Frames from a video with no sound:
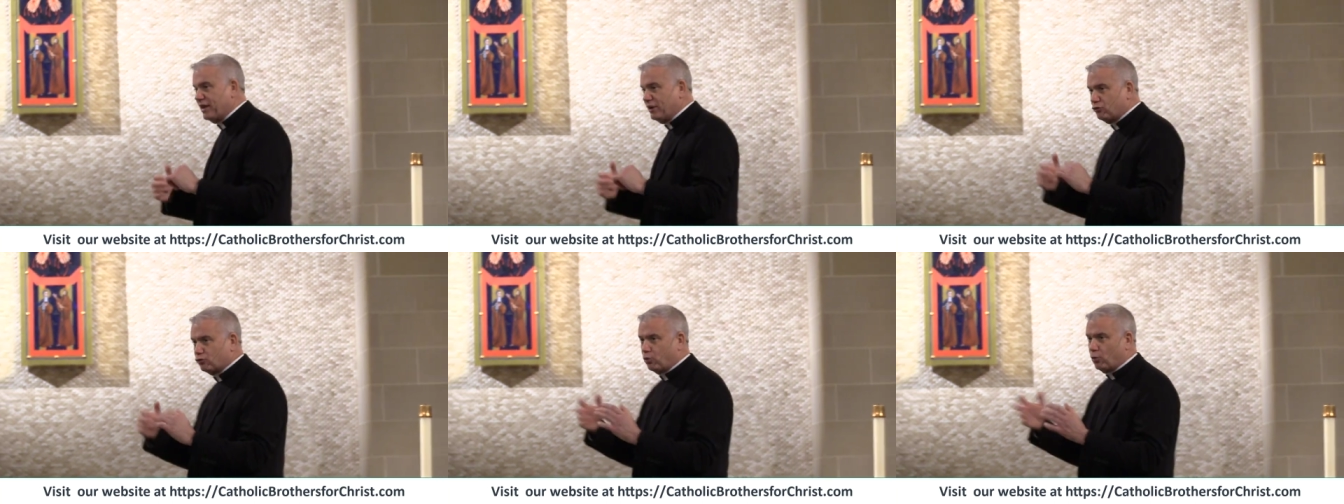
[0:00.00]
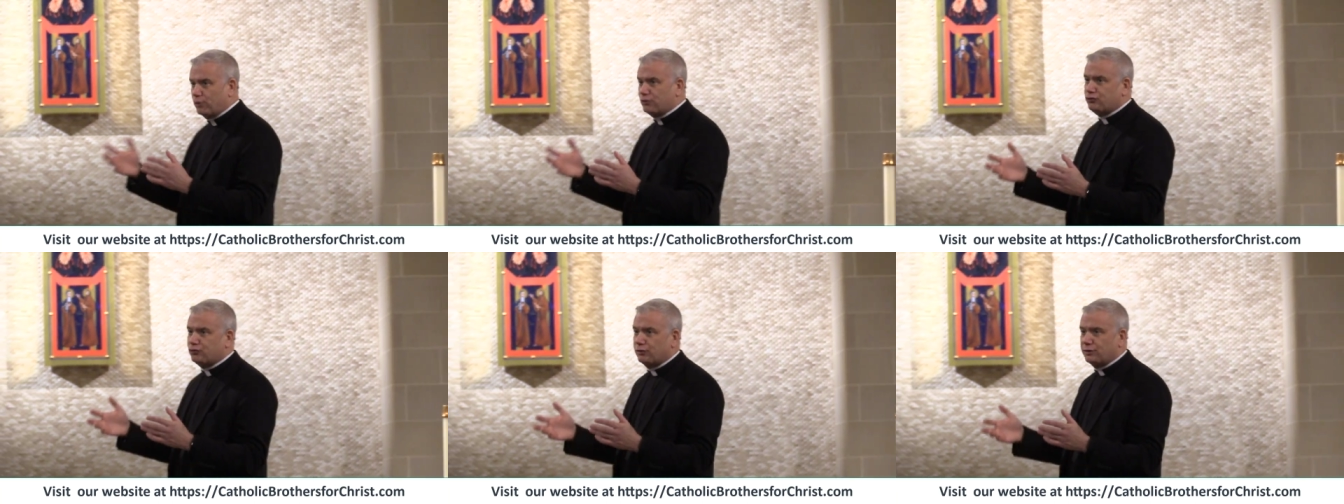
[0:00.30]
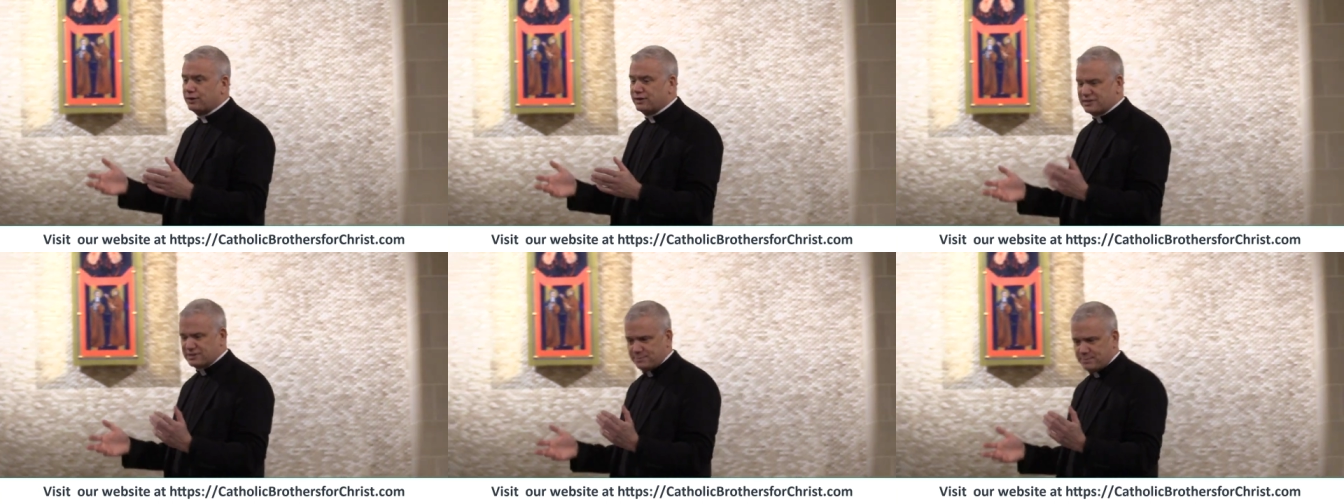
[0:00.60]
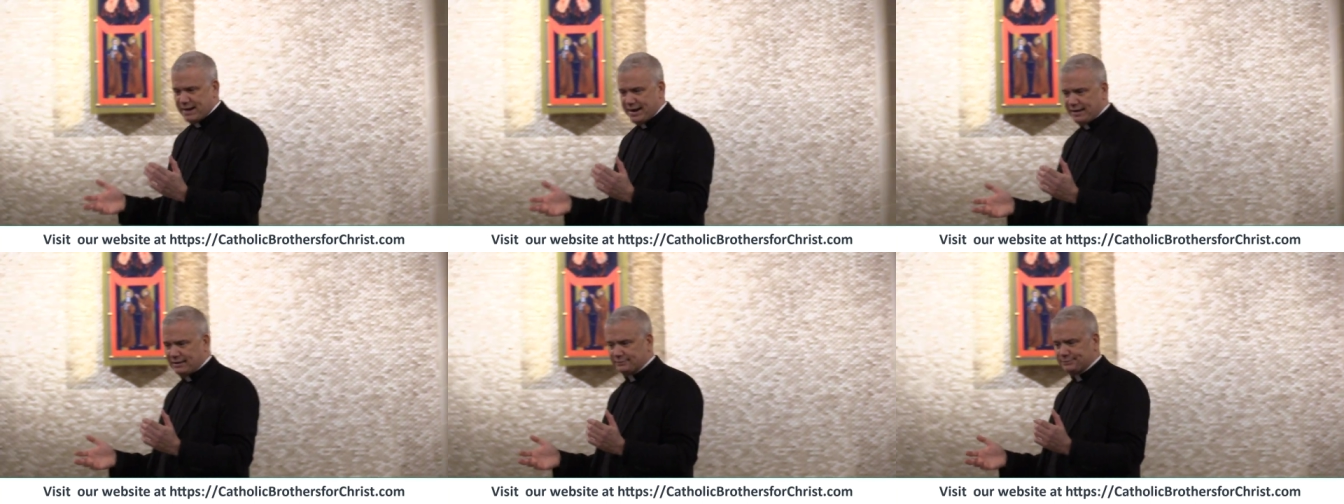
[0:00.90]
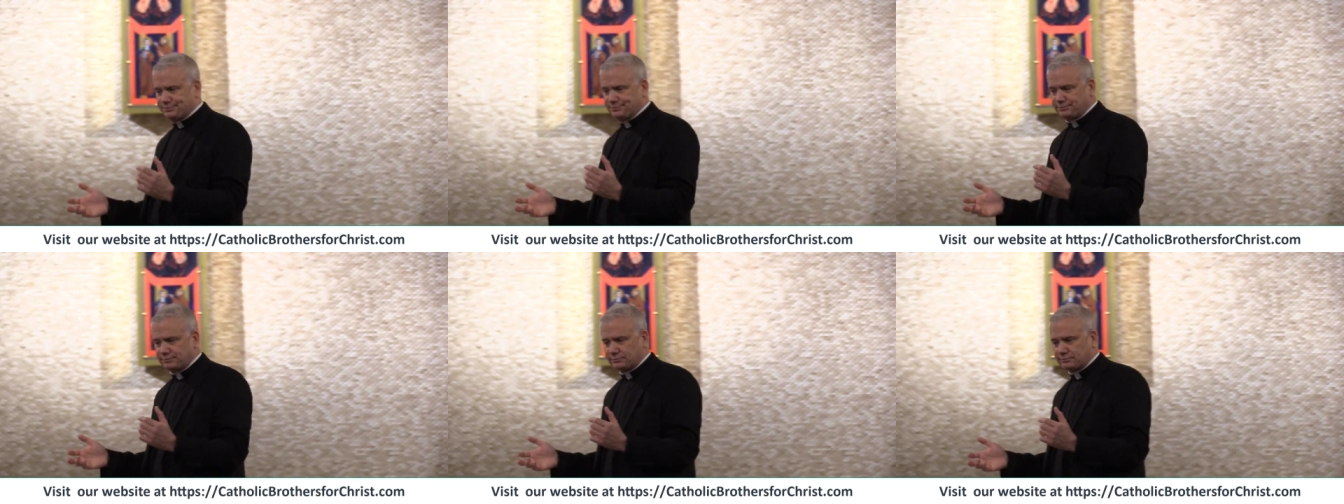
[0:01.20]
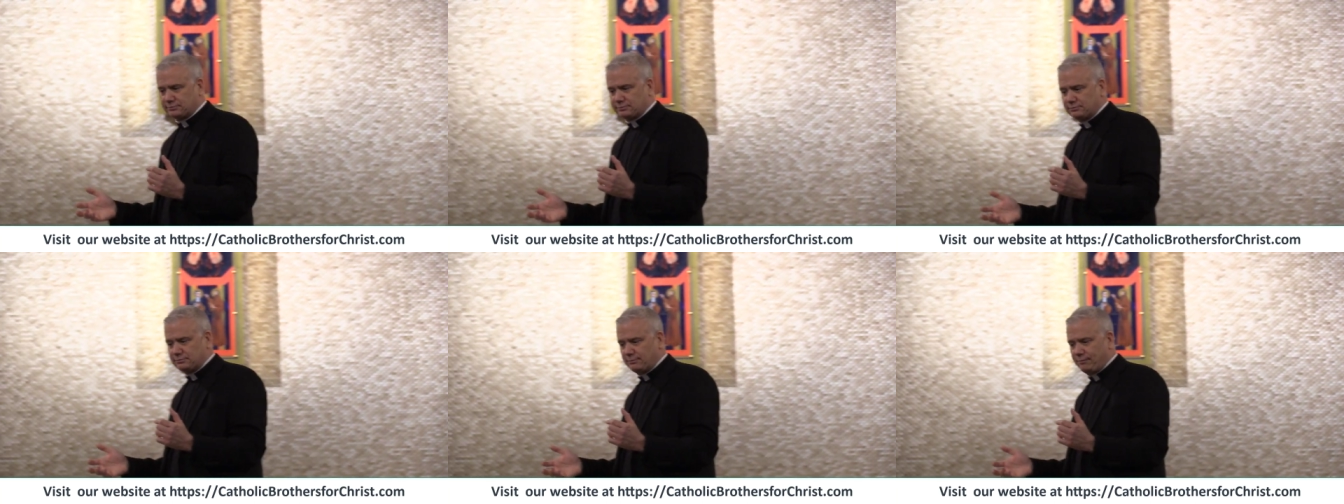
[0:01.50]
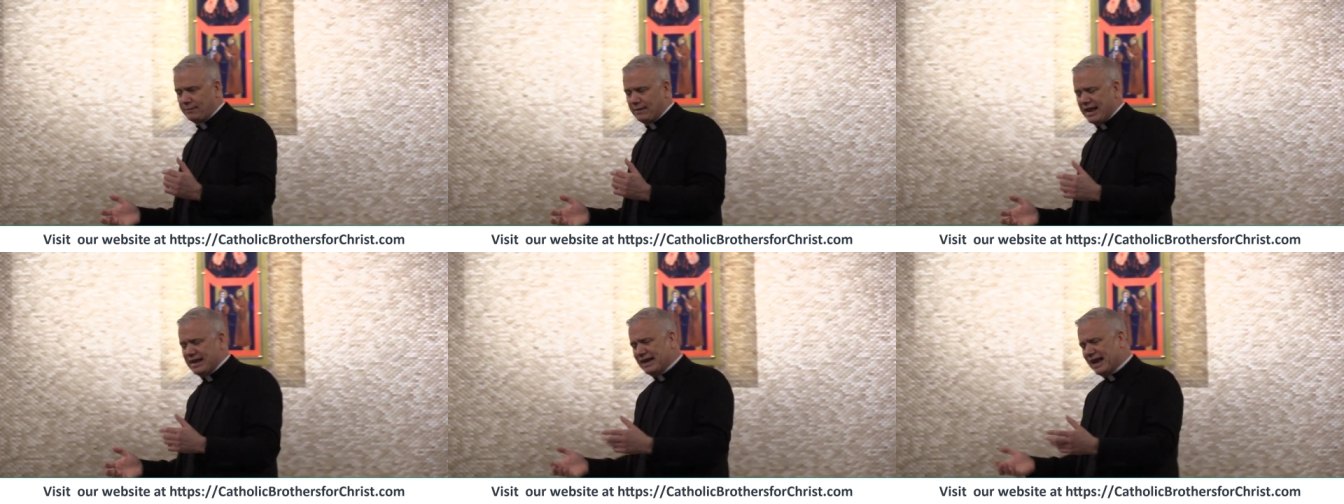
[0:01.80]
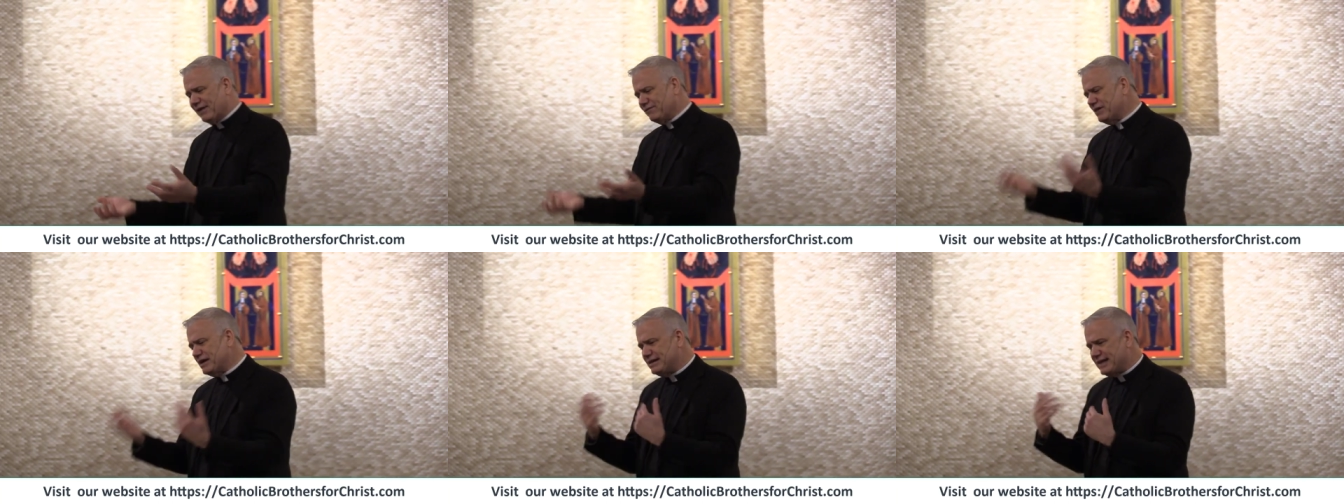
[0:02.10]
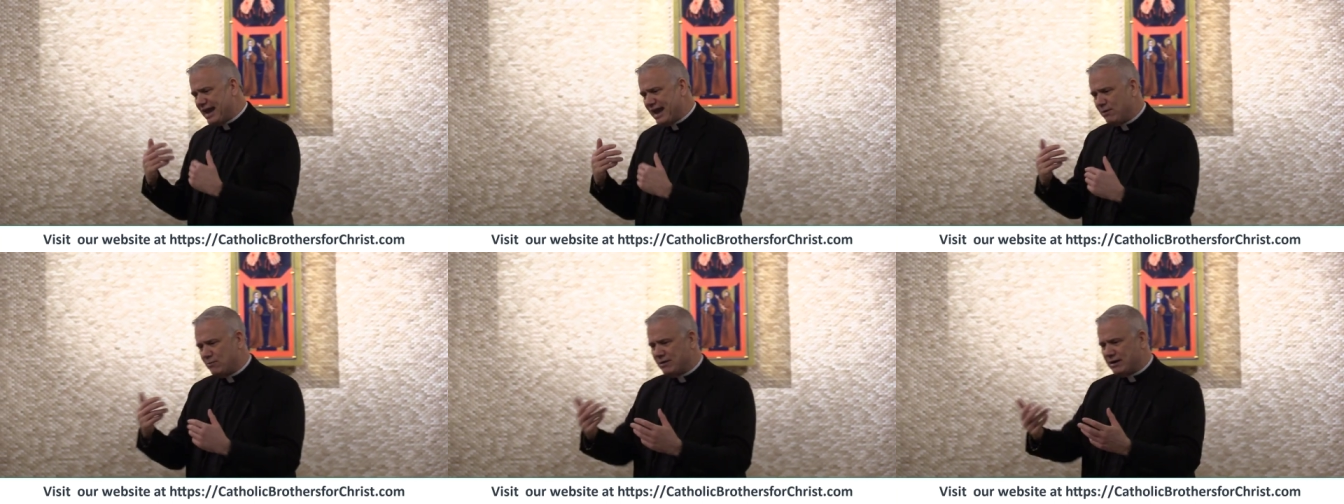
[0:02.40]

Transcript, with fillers: they tortured this man. And every day,